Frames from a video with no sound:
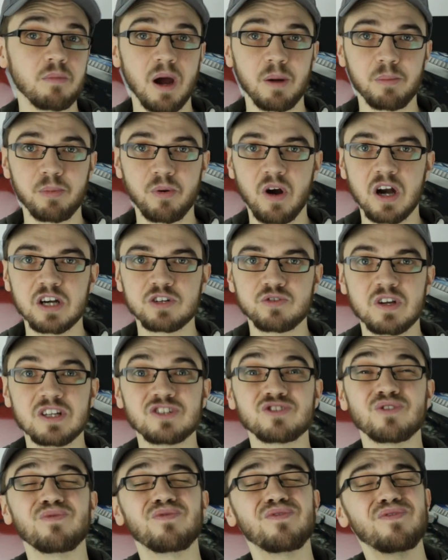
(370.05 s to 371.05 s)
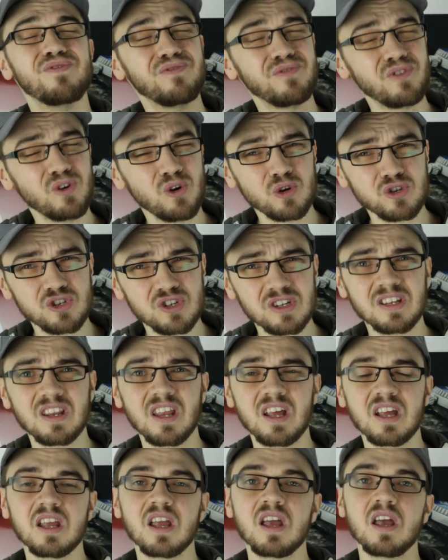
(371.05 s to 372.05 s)
my price range,
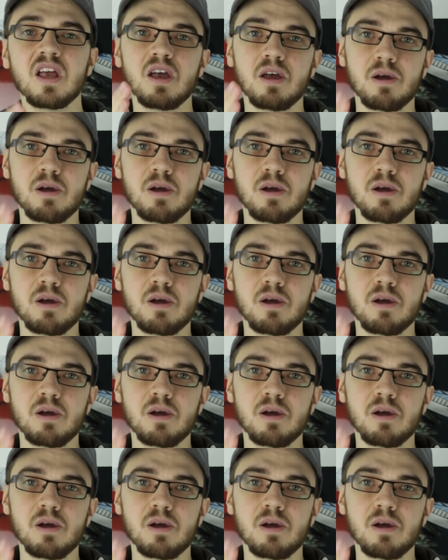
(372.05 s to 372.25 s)
unfortunately.